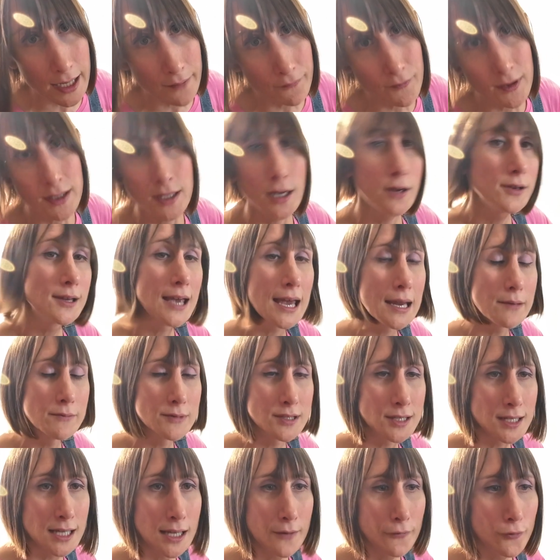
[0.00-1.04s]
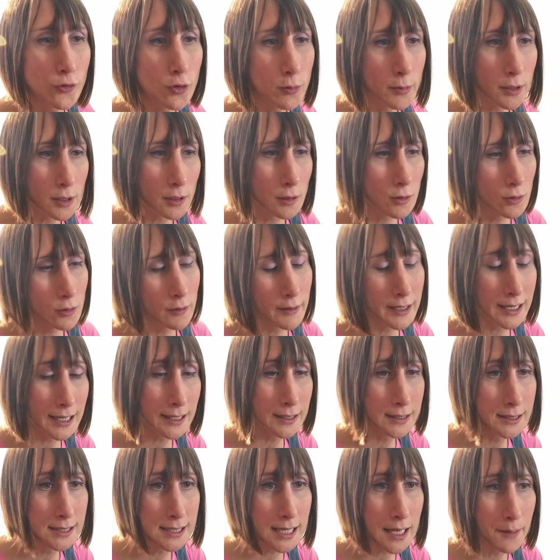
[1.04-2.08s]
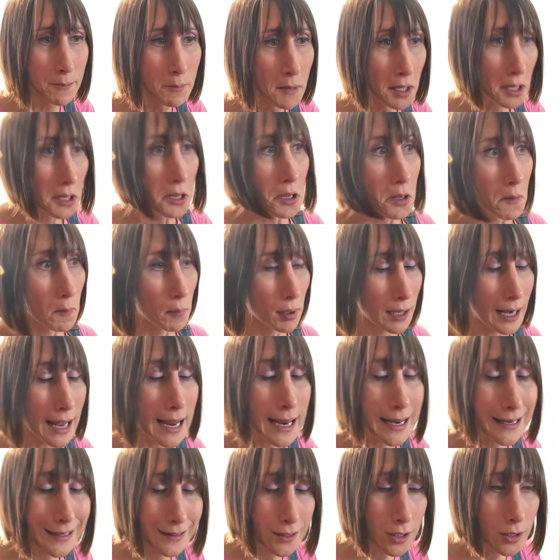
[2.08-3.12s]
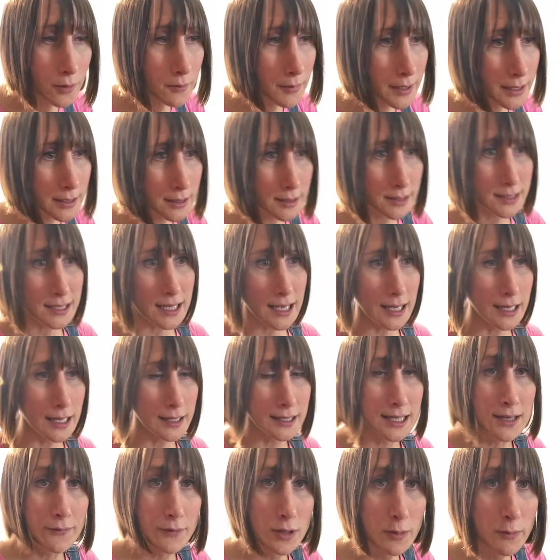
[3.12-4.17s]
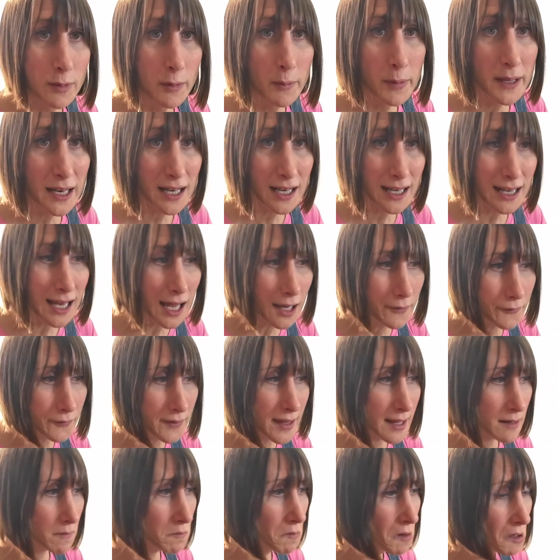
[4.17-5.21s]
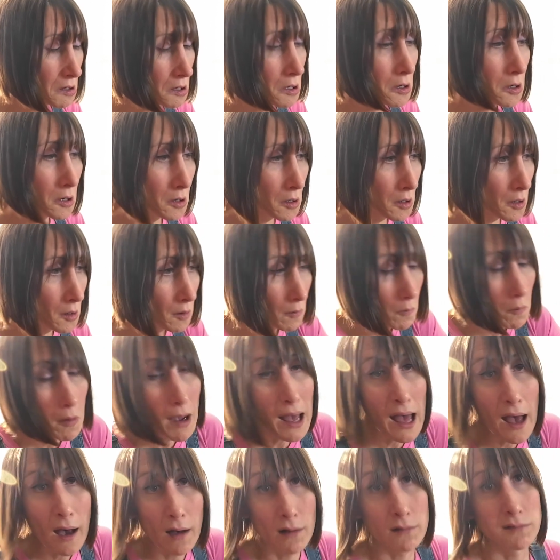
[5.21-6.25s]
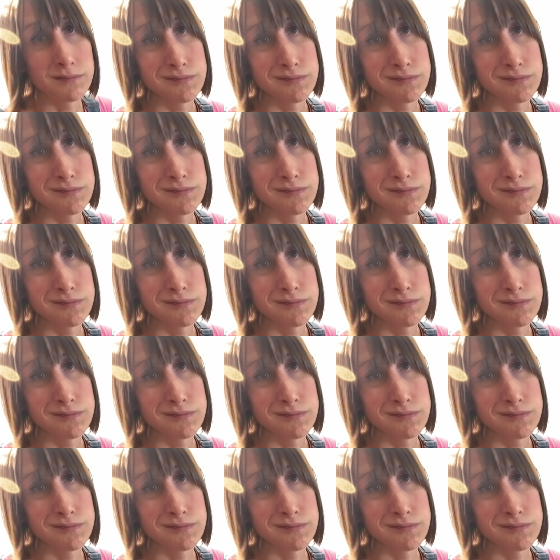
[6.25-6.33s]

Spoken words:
video games to their former glory and playing them and giving them a bit of love, then wow,